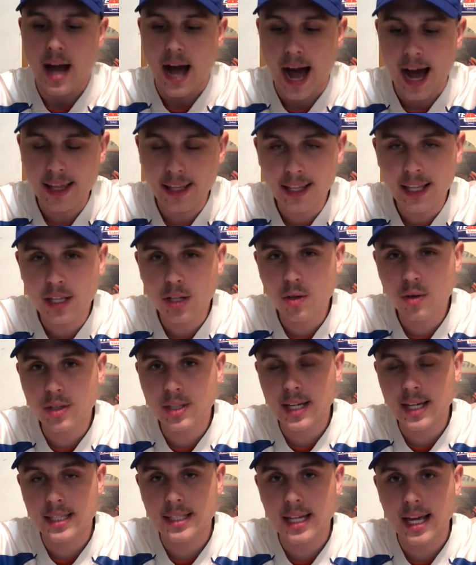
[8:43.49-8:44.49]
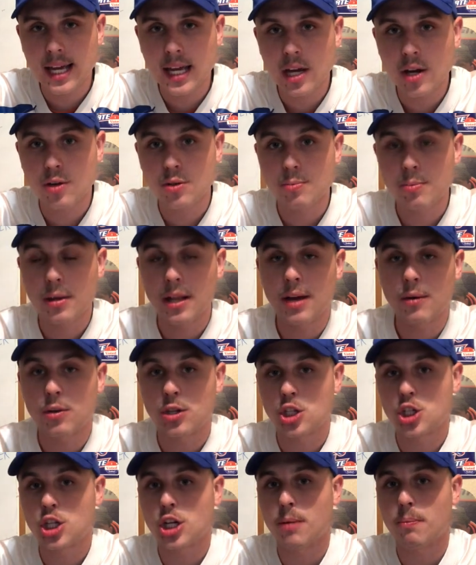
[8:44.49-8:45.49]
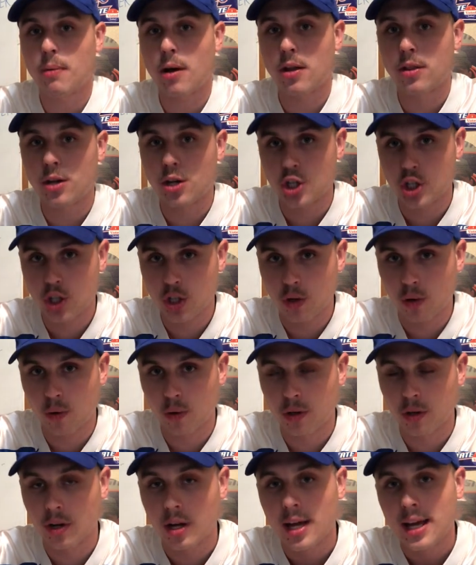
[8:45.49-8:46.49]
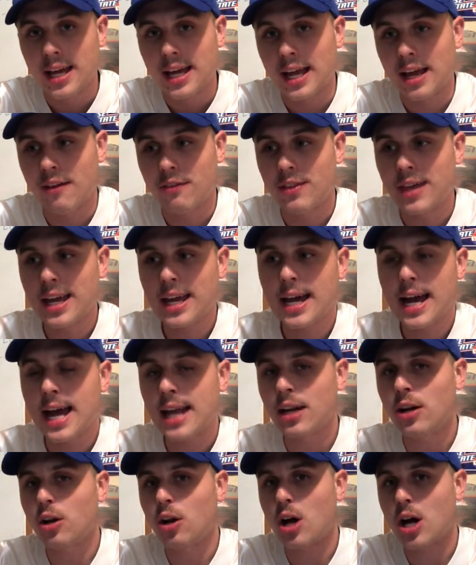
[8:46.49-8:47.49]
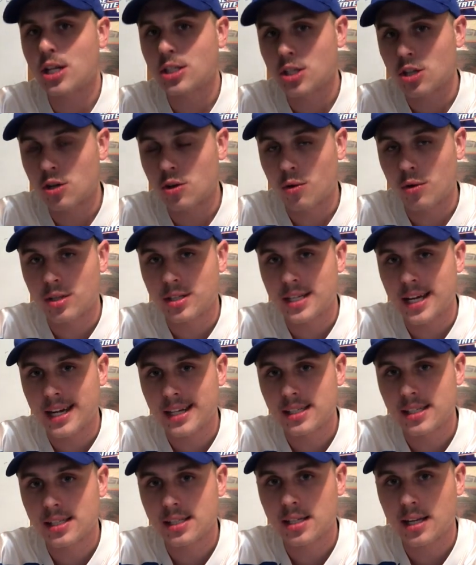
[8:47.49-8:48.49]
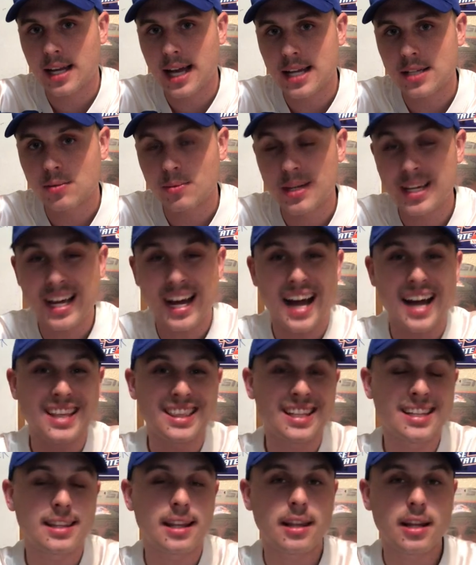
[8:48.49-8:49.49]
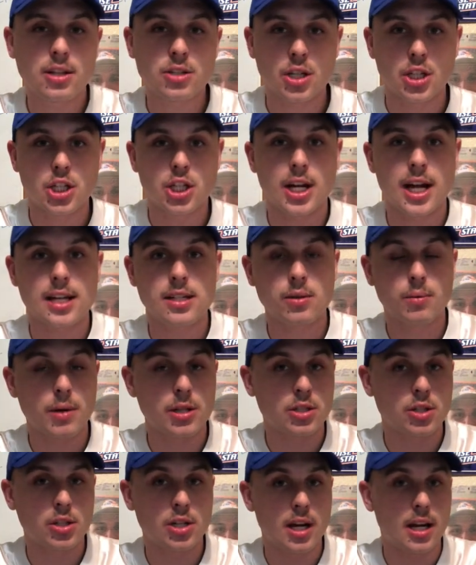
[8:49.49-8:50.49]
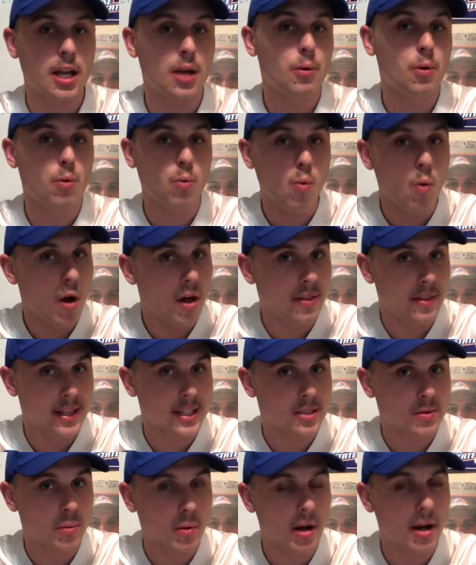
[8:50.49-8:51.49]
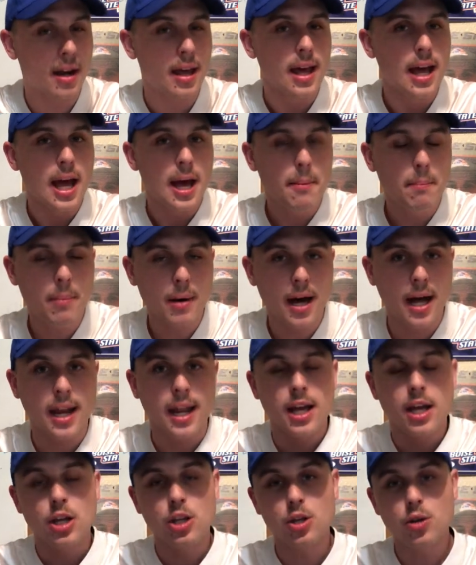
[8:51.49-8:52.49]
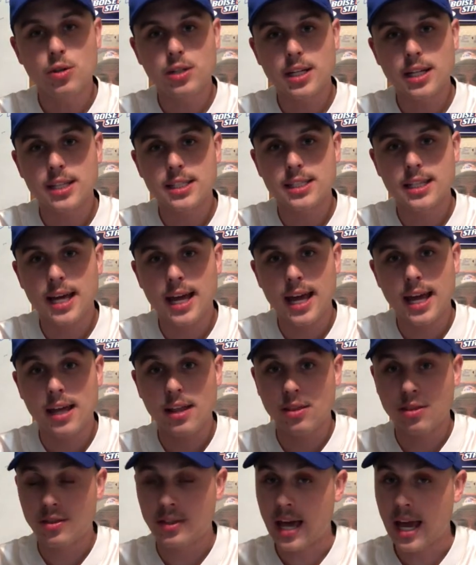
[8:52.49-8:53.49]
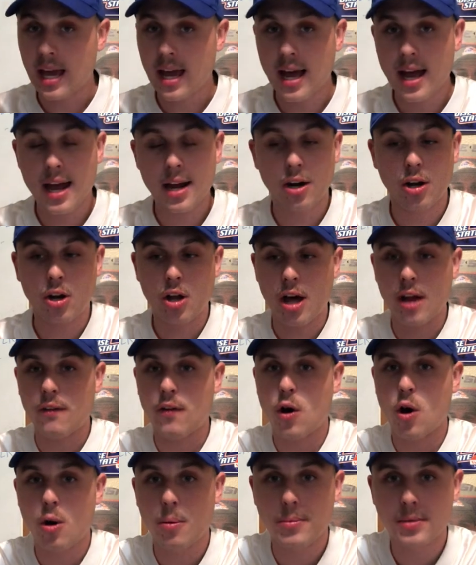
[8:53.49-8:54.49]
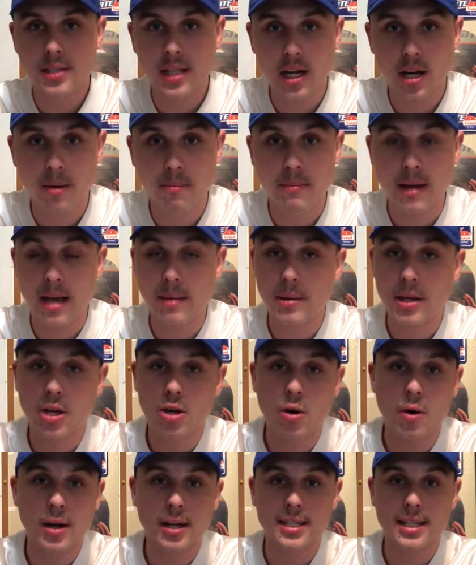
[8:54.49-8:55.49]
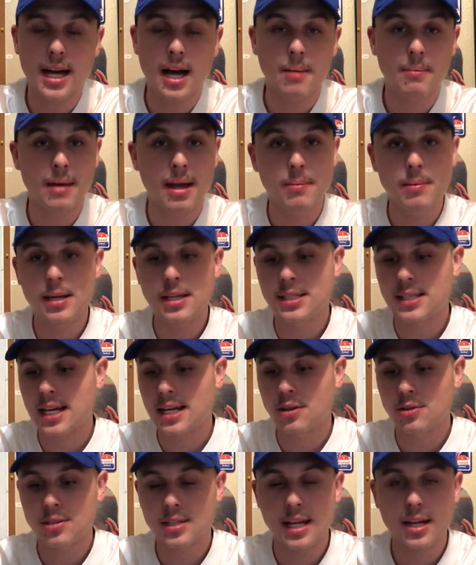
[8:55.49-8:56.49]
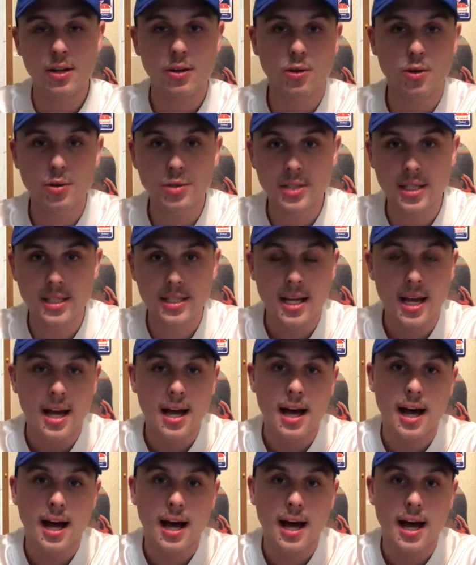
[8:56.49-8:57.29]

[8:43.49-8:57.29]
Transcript: I think that UTSA here is playing with a chip on their shoulder. If they hadn't lost to North Texas last week, I think that there's a chance that Western Kentucky would have won this one. But UTSA, they had a lot of hopes here, maybe going down, maybe San Diego State loses,